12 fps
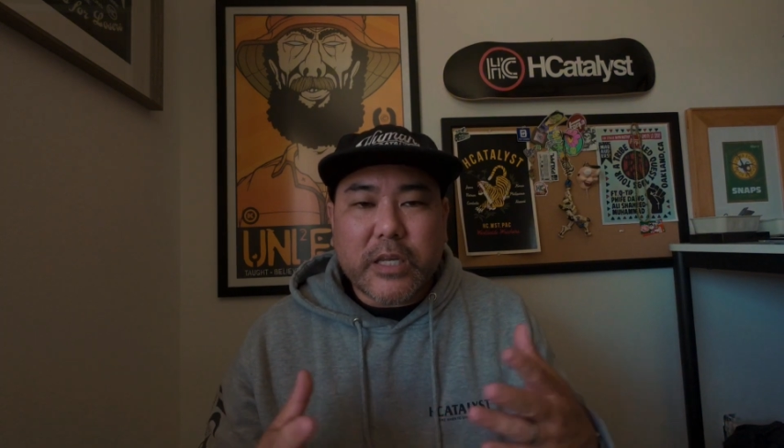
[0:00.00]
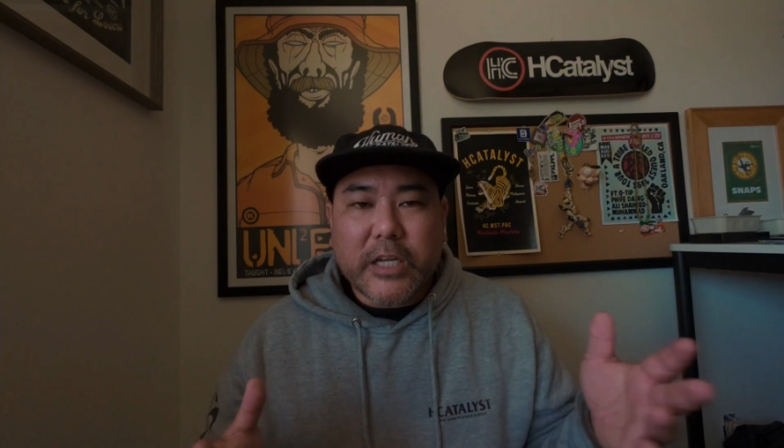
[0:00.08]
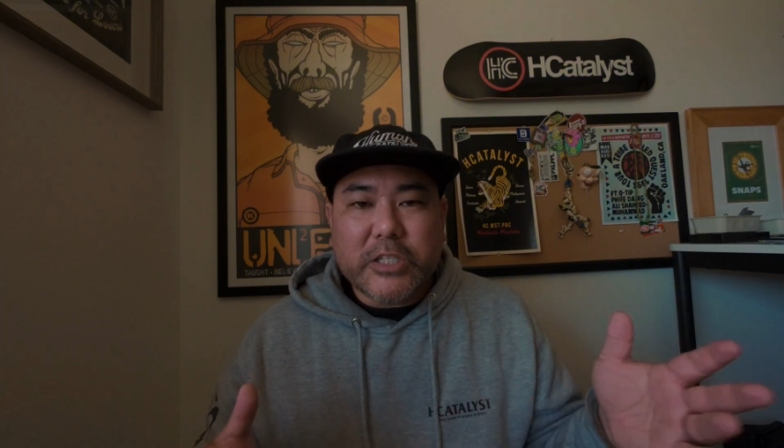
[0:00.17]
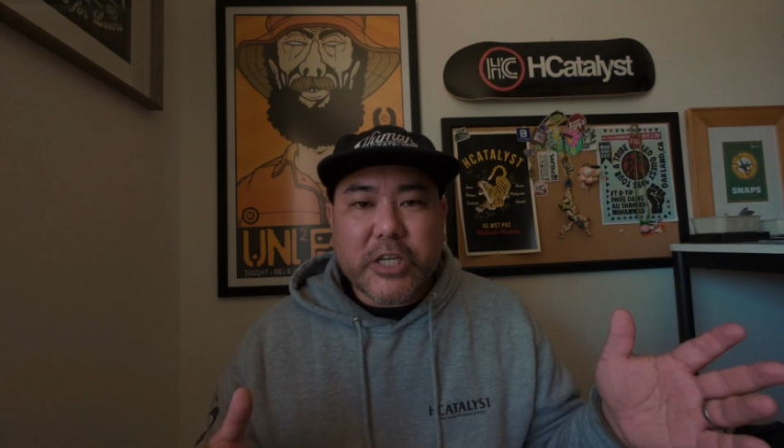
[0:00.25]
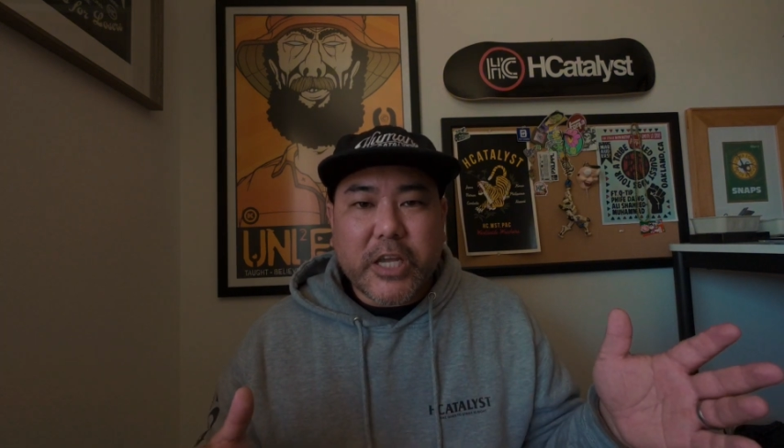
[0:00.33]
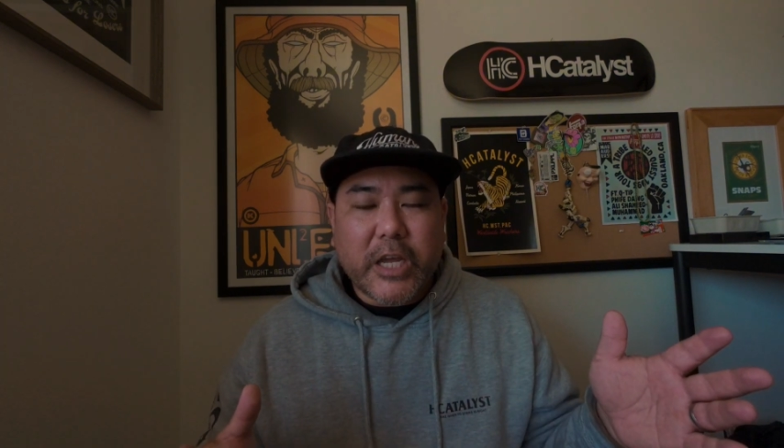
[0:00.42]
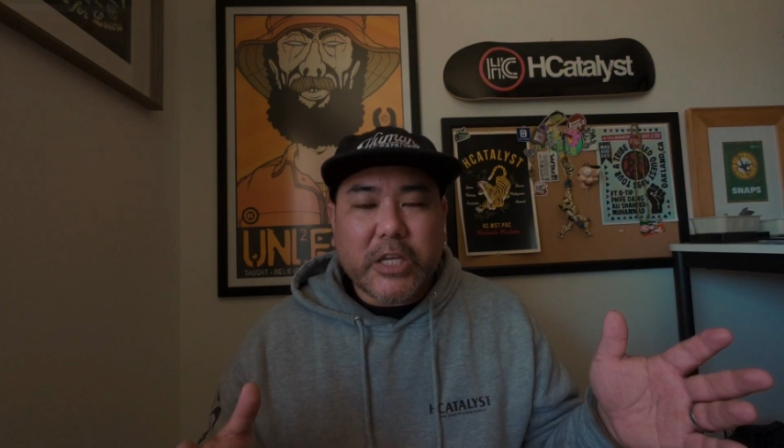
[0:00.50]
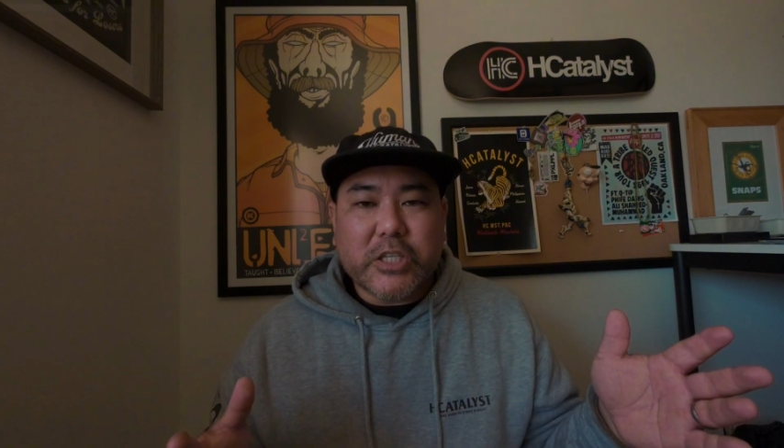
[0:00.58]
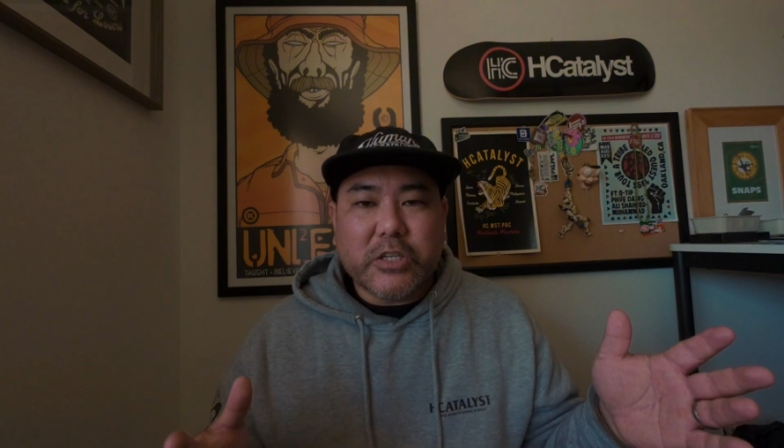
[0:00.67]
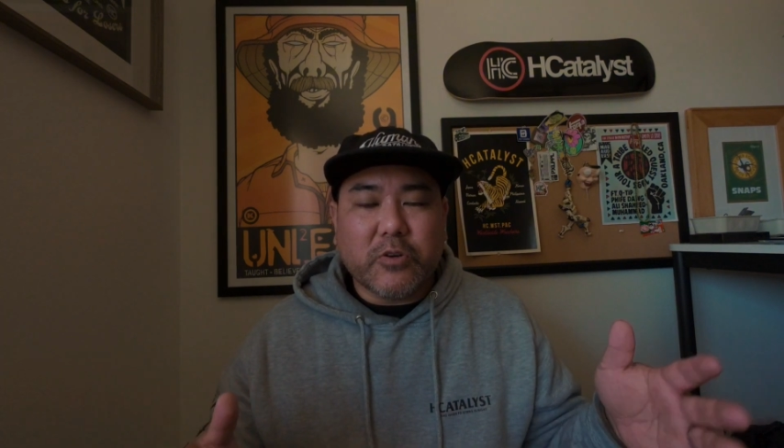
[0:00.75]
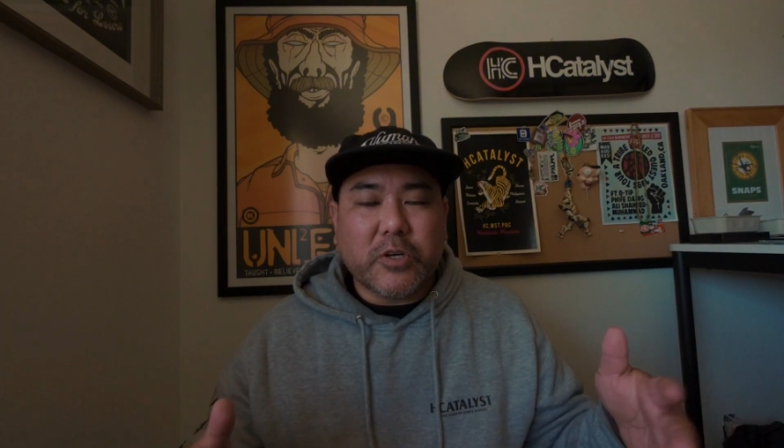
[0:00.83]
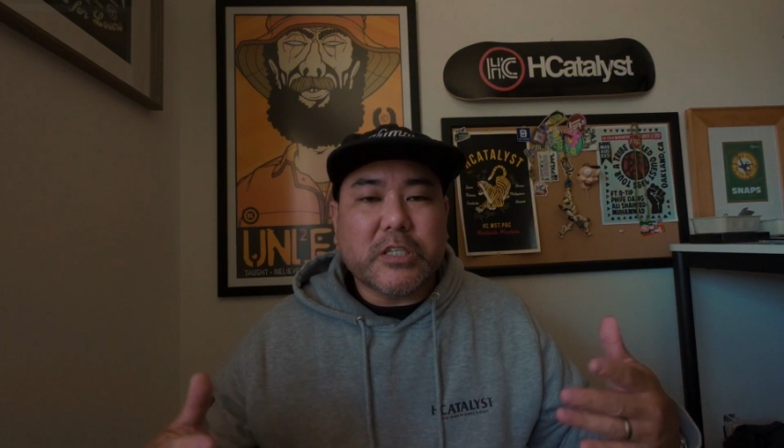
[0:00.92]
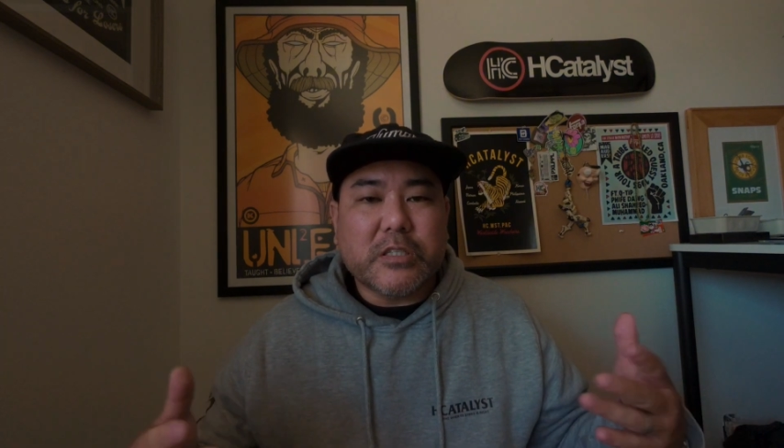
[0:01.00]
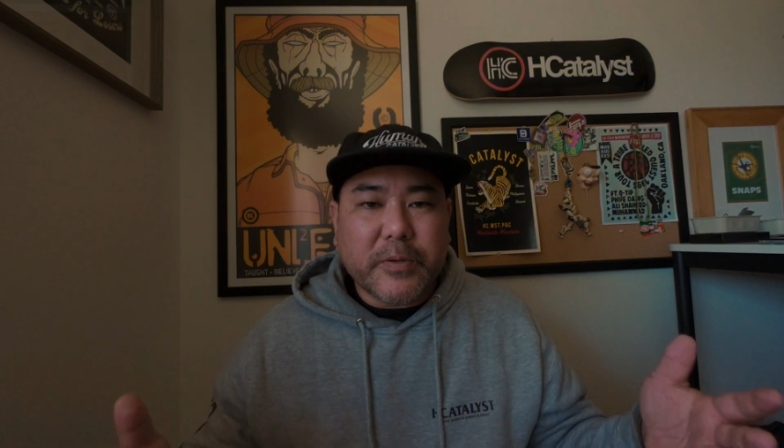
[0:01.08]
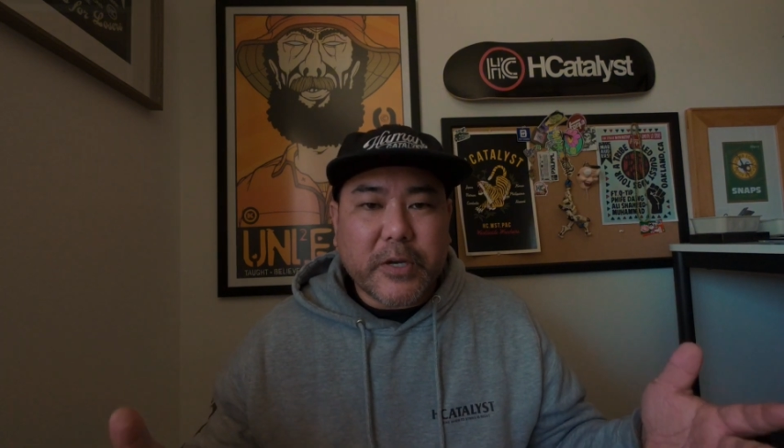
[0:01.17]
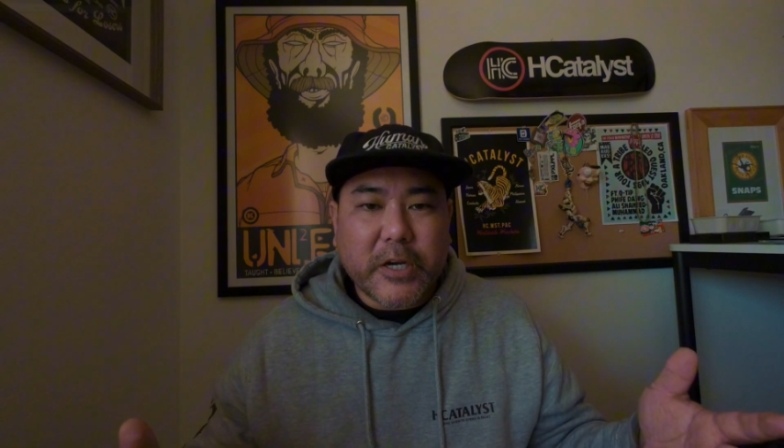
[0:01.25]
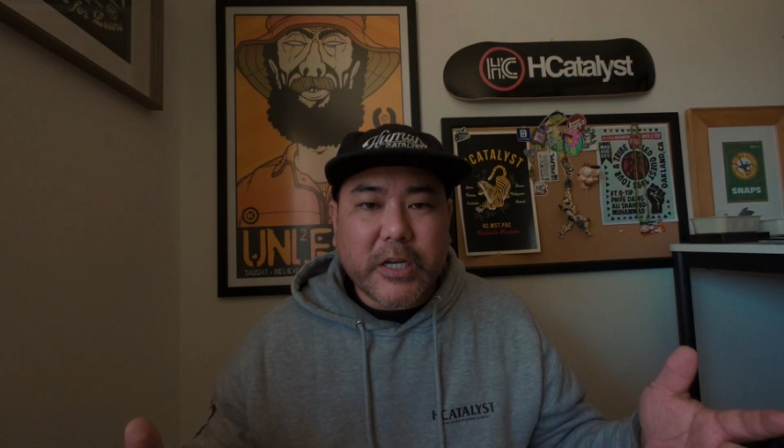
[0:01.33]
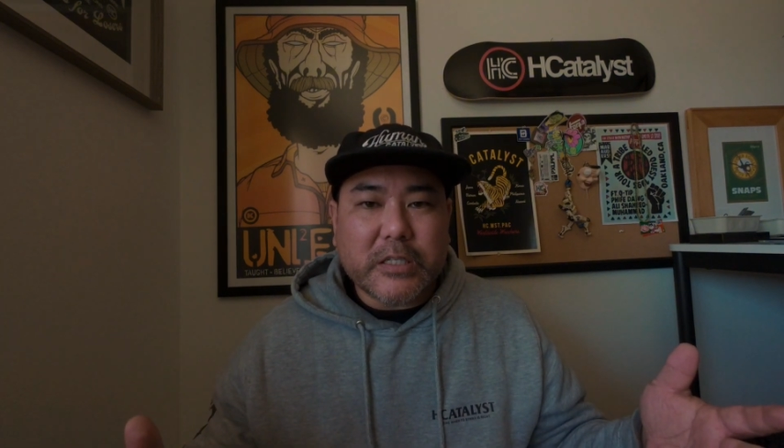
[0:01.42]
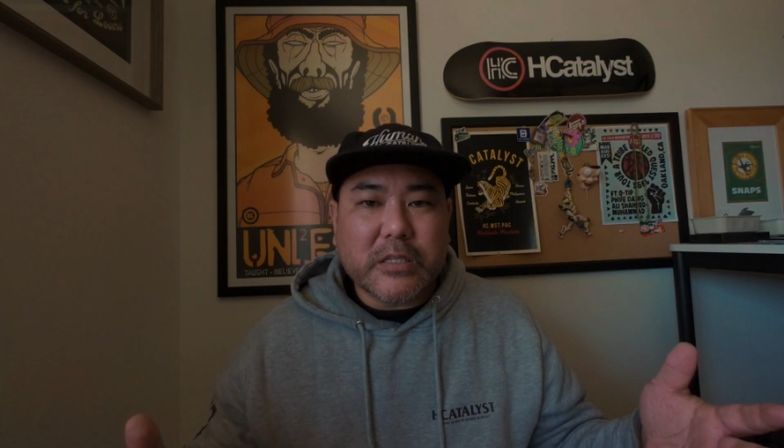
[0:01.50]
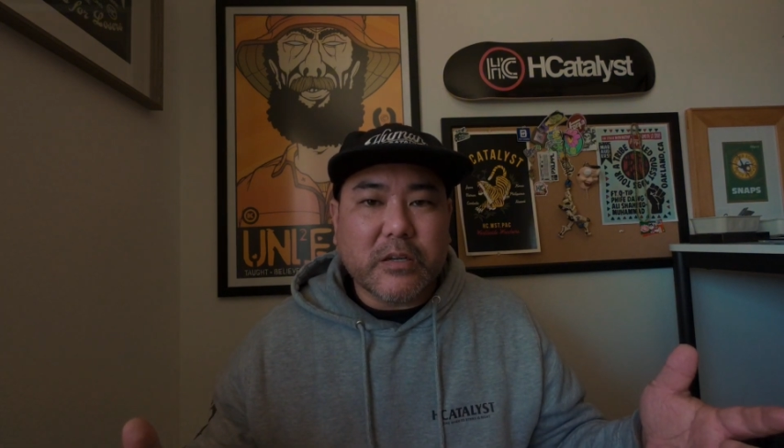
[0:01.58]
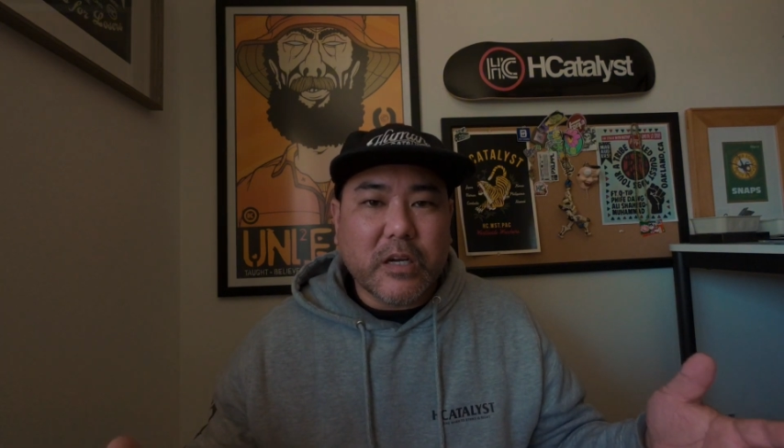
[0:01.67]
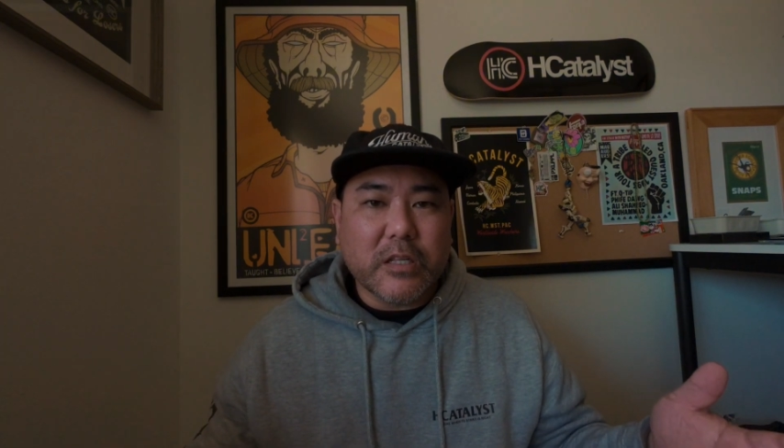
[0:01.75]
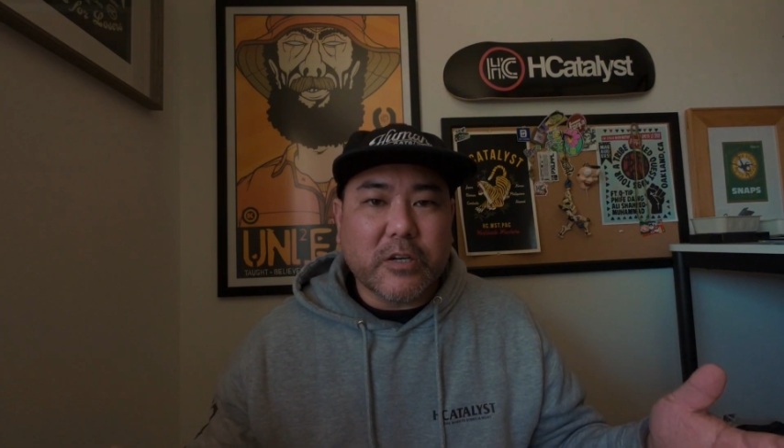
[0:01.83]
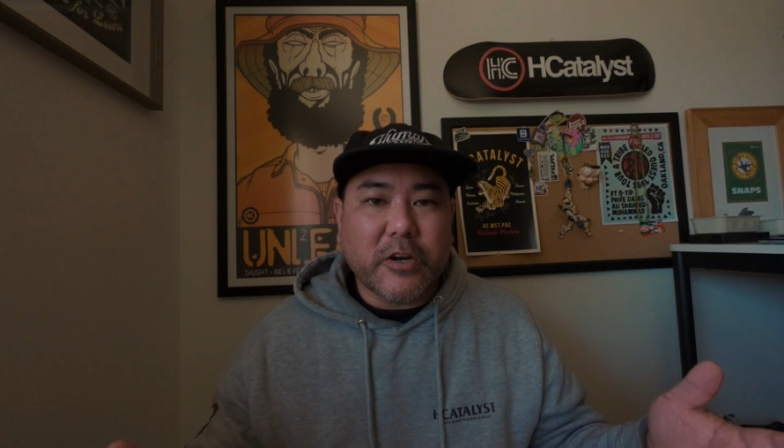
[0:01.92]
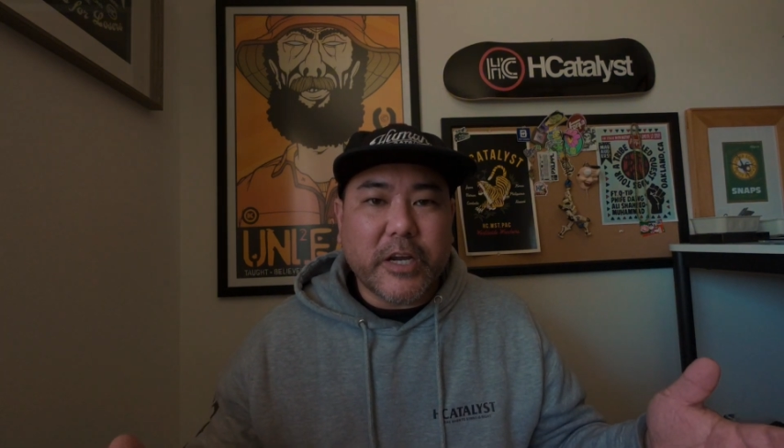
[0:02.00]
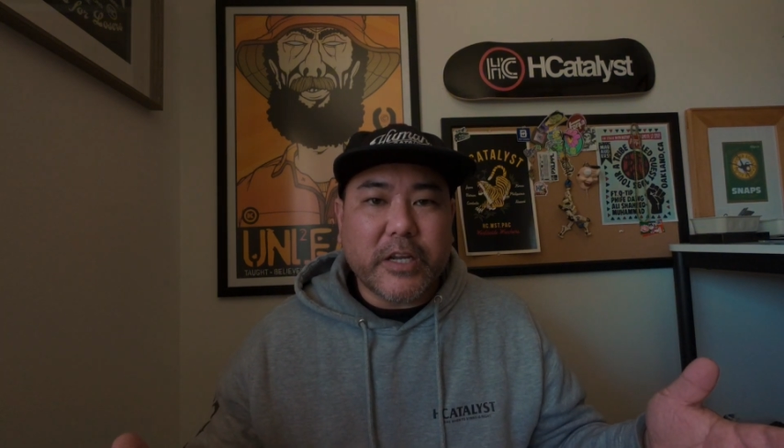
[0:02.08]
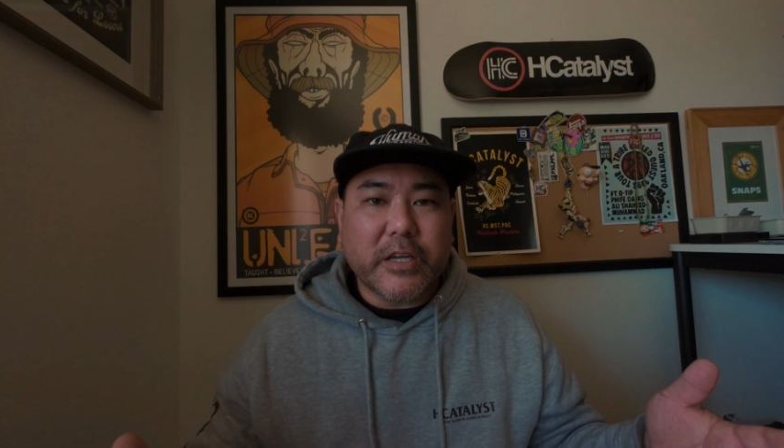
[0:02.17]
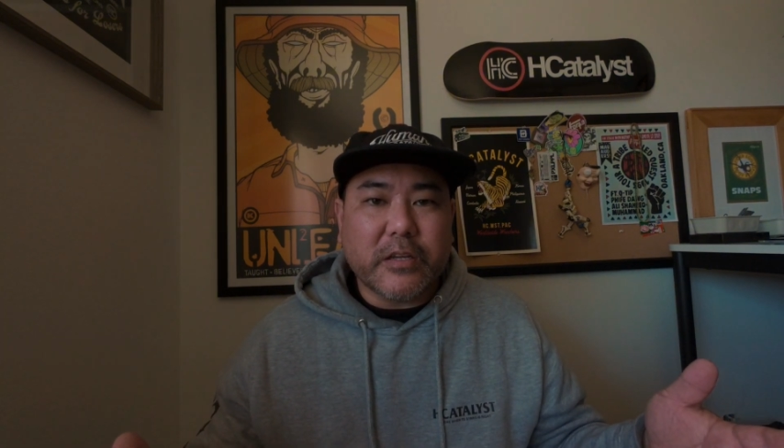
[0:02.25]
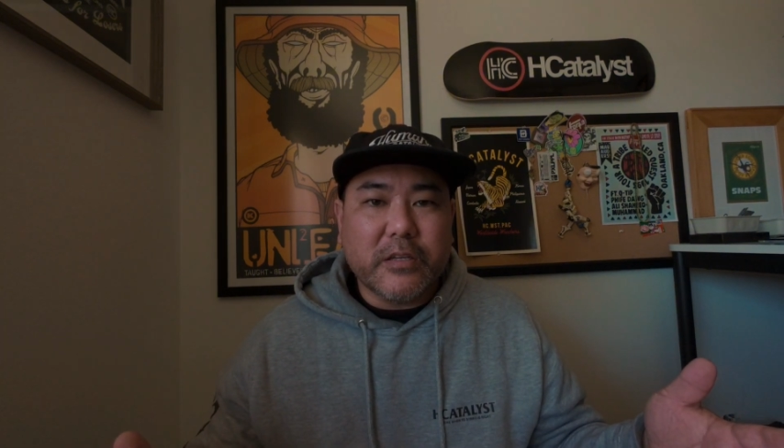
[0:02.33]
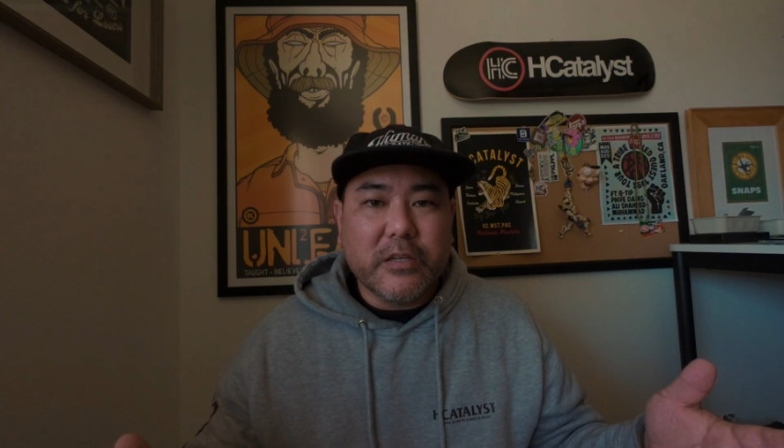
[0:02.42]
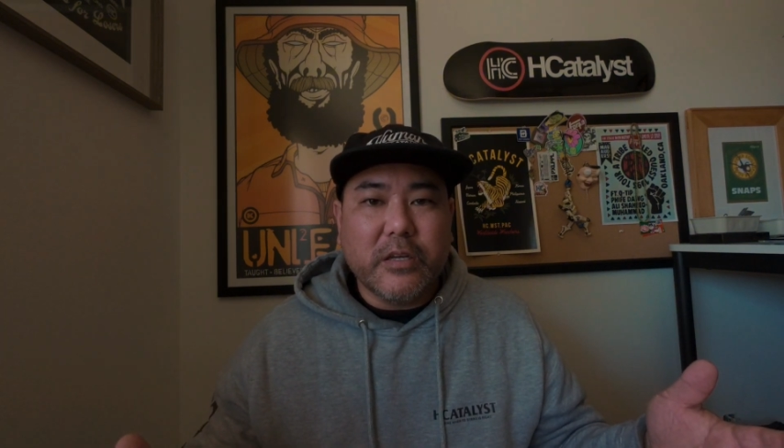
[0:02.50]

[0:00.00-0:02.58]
education or experience in color grading.